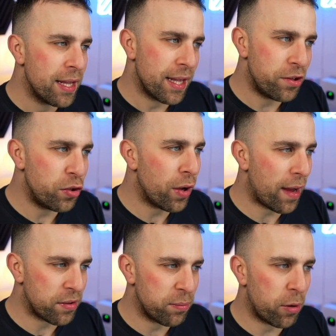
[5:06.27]
They do
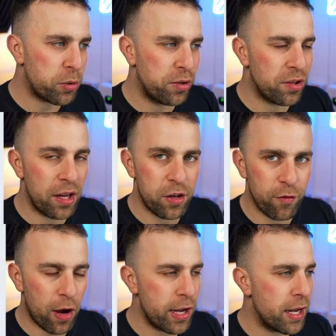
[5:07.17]
have some options like
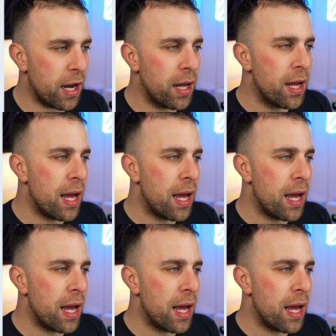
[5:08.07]
divider